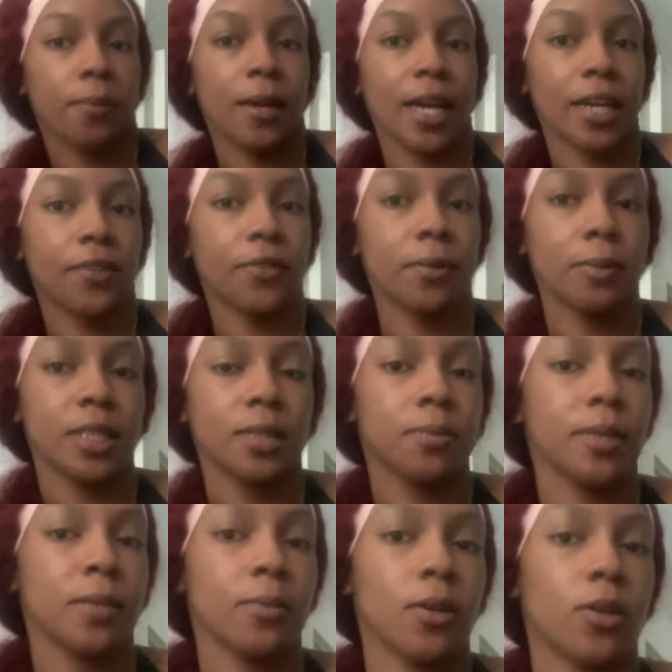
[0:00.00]
back from the
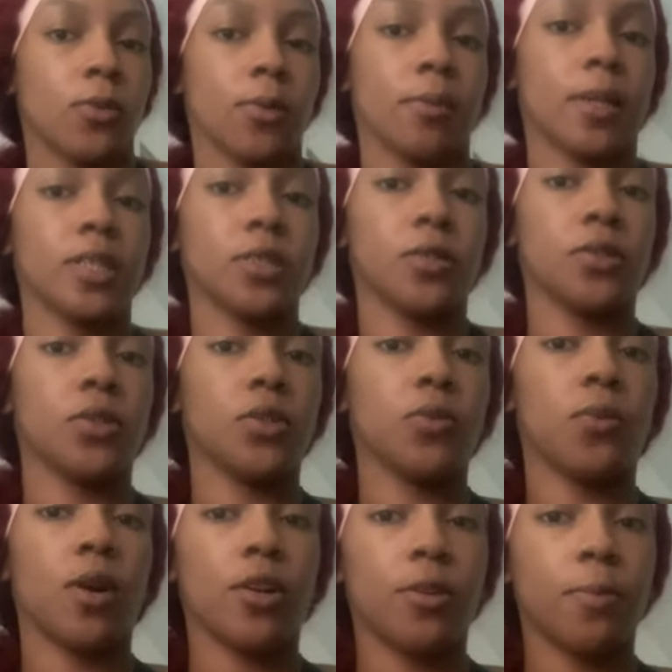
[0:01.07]
speedboat. We're about to go to the
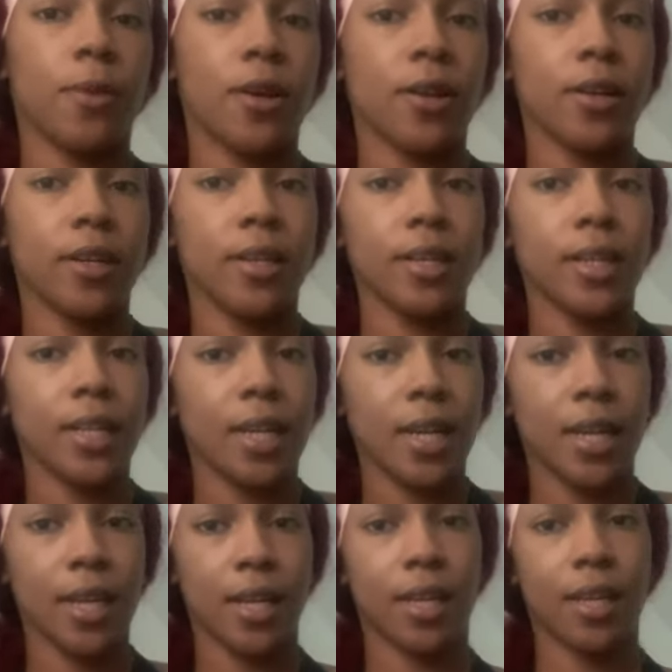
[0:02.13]
water park.
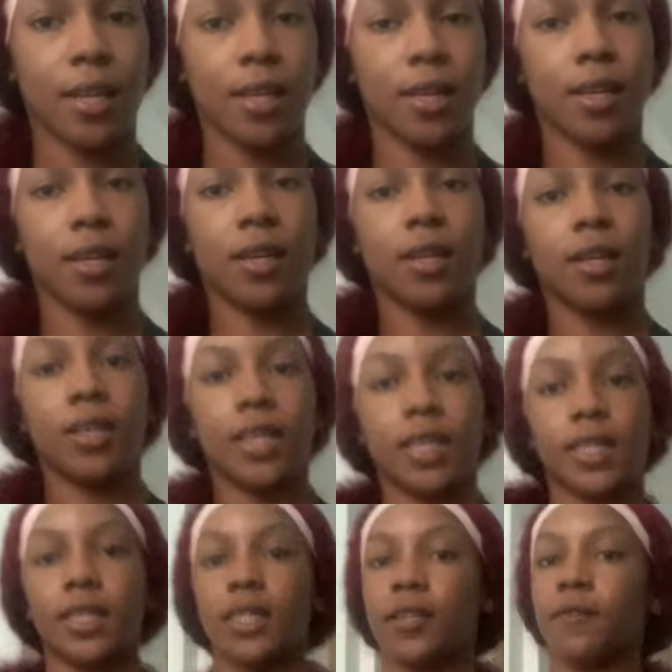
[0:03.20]

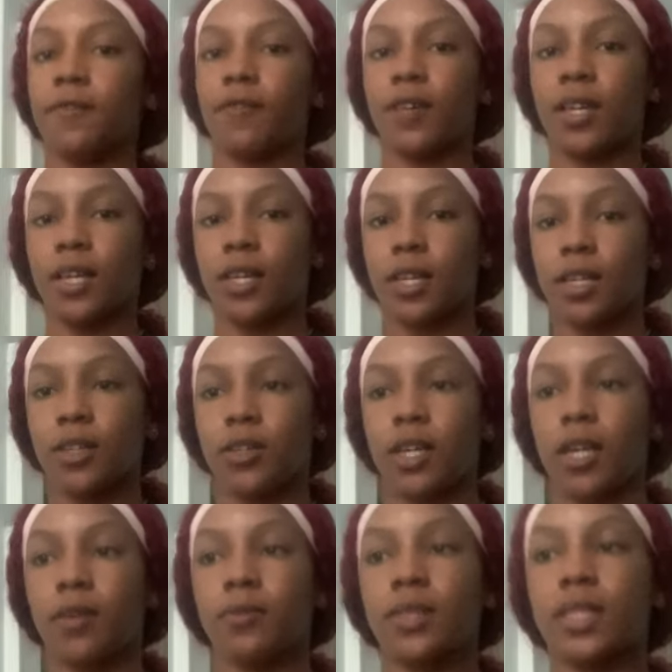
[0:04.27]
This is the thing You
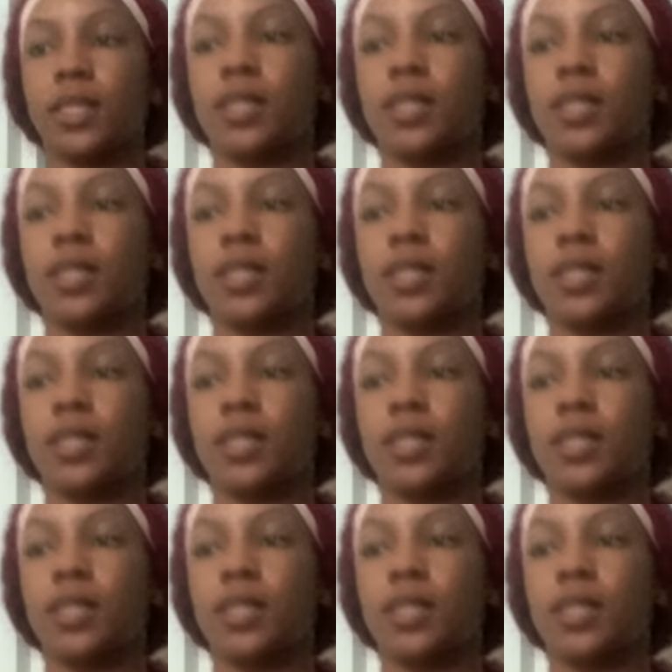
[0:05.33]
can't really